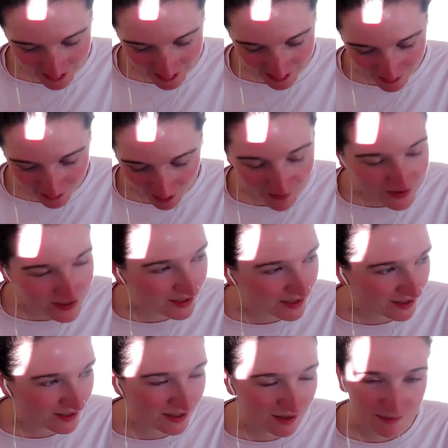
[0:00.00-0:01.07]
you have to
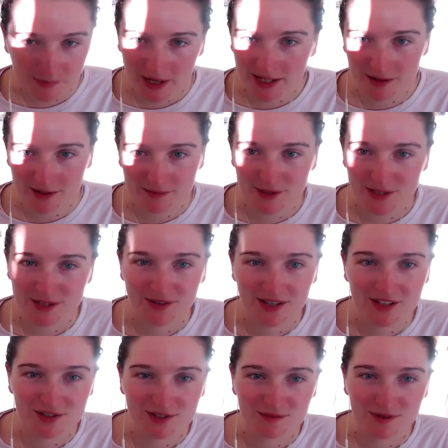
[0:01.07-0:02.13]
combine that
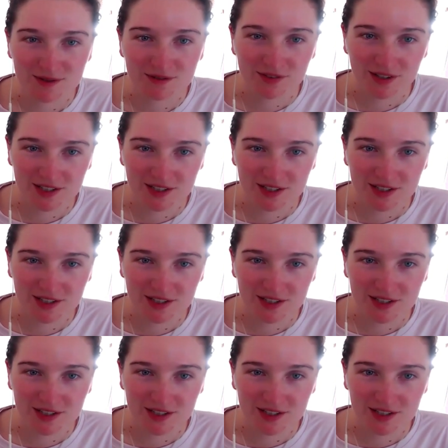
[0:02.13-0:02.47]
motivation with